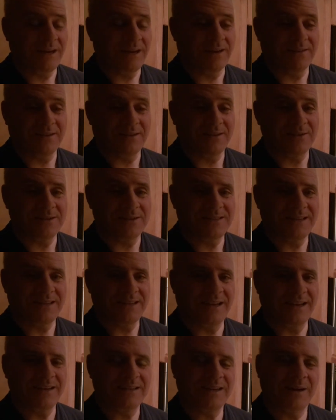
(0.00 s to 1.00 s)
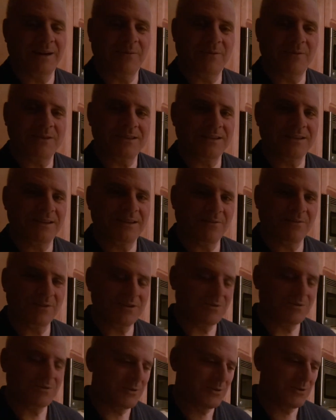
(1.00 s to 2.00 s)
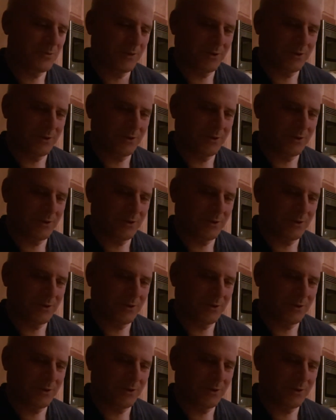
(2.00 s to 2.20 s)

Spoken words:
out there is saying, Tom, what's the difference between